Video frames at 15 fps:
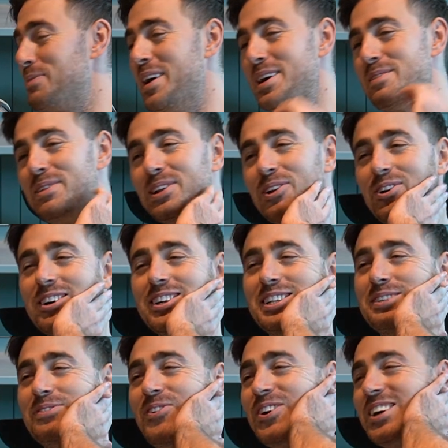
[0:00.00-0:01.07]
me a bit longer
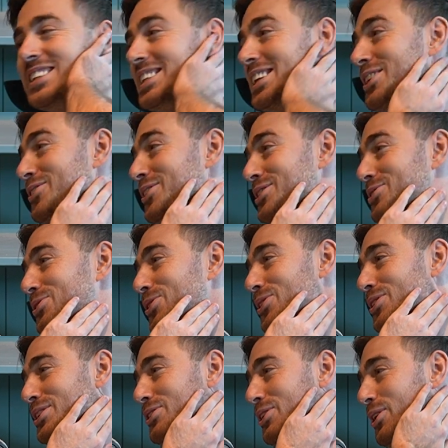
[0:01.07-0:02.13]
this morning sitting on the
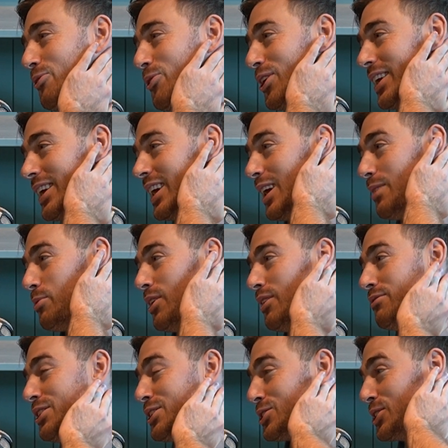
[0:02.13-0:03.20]
toilet trying to work it out, but I
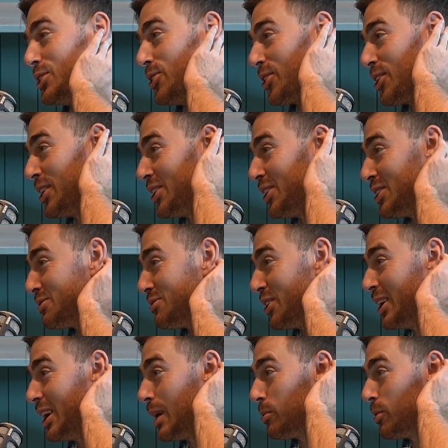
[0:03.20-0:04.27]
eventually got it, and I was very
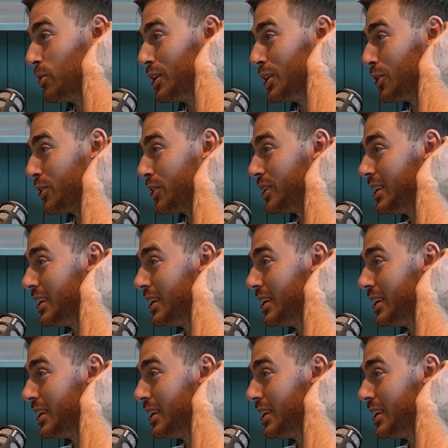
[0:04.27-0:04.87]
happy when I got it.